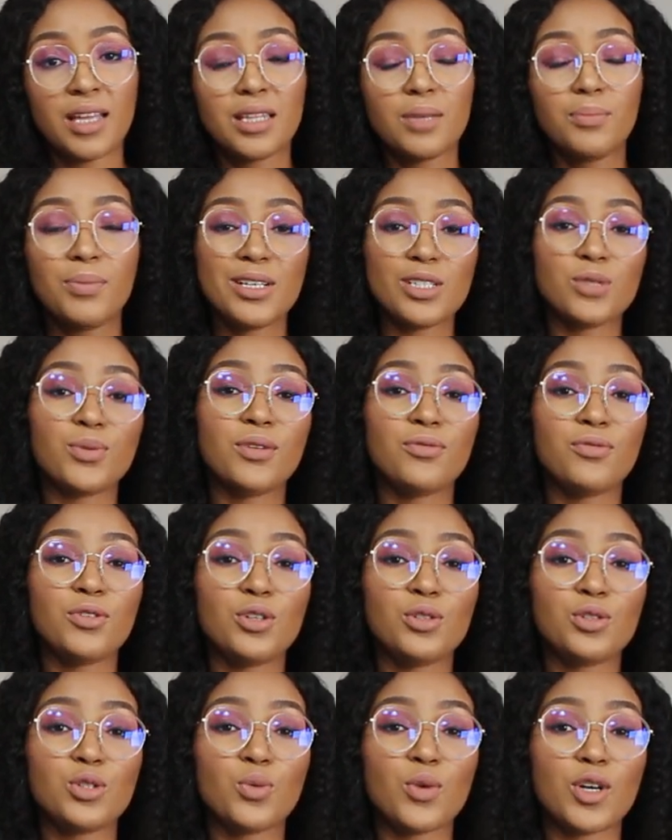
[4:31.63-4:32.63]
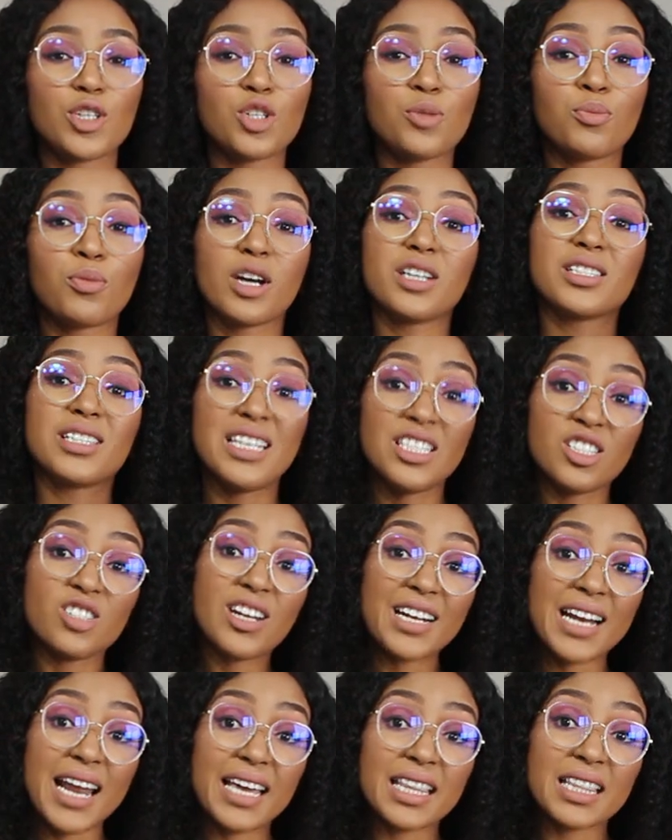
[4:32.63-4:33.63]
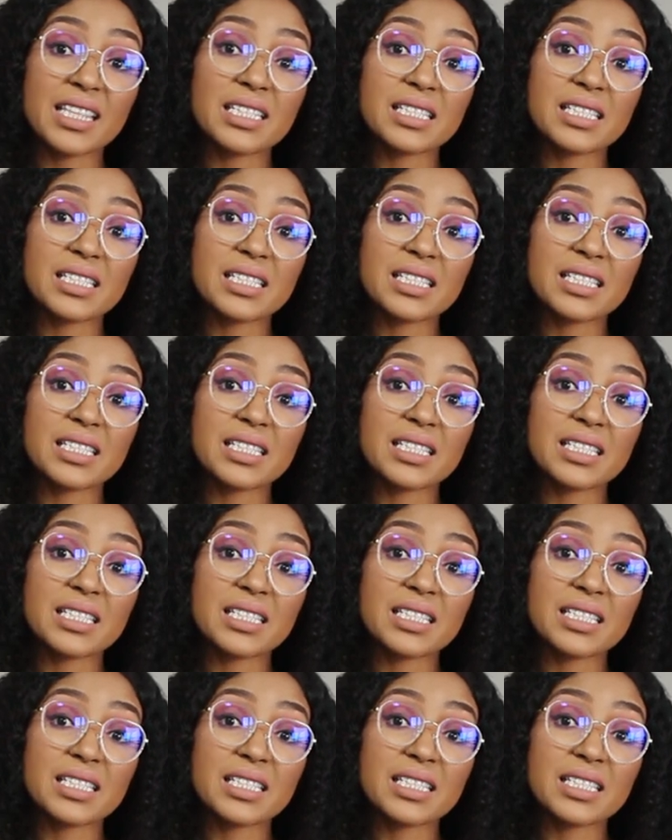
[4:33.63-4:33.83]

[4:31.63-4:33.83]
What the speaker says: The best way for you to wash your bras is not like